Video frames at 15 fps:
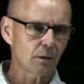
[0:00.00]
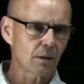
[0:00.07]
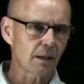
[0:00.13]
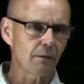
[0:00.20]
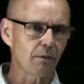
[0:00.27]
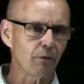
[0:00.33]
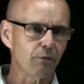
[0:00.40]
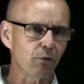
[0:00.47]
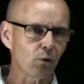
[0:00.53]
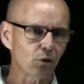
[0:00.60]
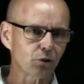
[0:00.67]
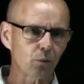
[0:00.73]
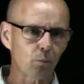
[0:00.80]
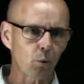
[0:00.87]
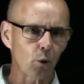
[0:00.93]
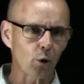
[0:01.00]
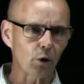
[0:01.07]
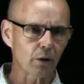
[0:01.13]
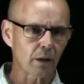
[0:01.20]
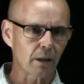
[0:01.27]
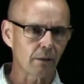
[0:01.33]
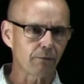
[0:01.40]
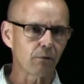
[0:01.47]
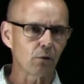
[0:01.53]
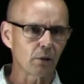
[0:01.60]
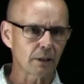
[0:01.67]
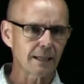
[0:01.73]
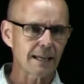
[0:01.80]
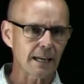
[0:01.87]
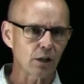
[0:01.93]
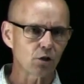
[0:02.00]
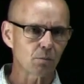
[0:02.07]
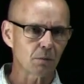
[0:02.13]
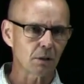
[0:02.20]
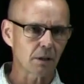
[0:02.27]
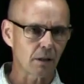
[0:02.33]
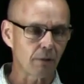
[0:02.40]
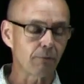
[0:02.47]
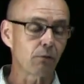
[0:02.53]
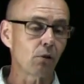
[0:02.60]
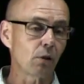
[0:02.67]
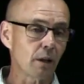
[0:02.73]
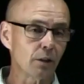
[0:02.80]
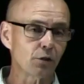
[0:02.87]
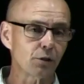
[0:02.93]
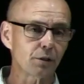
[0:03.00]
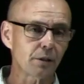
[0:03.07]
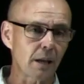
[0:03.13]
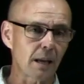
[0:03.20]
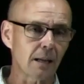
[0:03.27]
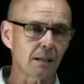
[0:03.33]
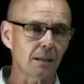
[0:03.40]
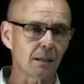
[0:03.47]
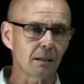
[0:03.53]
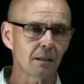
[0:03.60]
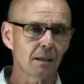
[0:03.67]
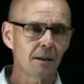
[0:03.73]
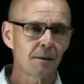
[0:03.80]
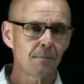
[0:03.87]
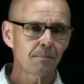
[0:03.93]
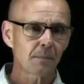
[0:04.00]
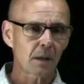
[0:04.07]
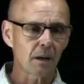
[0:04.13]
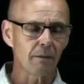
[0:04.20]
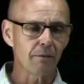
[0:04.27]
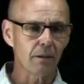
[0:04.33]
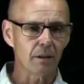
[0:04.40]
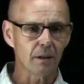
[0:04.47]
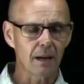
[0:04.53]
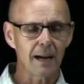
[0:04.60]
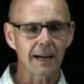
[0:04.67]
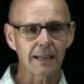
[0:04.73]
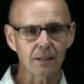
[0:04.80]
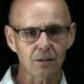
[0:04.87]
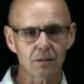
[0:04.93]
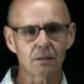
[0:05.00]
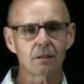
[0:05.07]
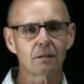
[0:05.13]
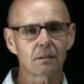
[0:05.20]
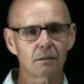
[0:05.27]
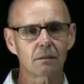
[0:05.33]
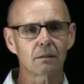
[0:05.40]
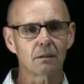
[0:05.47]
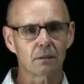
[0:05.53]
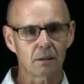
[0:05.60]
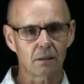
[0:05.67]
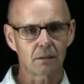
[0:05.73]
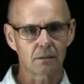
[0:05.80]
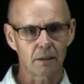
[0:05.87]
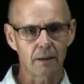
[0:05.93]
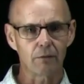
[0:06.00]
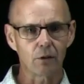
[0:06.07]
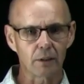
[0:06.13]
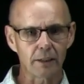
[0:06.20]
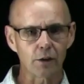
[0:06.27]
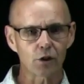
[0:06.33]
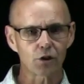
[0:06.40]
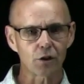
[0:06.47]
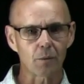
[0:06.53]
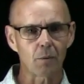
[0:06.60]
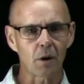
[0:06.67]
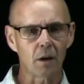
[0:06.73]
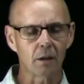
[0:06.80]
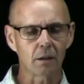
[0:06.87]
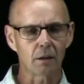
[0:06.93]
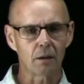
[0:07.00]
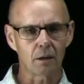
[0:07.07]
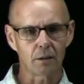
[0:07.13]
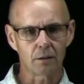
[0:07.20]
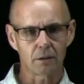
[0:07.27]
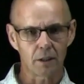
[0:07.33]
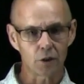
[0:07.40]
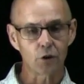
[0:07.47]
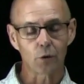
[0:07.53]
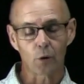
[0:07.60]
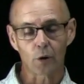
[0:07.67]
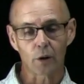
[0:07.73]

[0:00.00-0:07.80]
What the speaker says: kind of the full support and the full engagement and the full understanding of the highest level leadership in your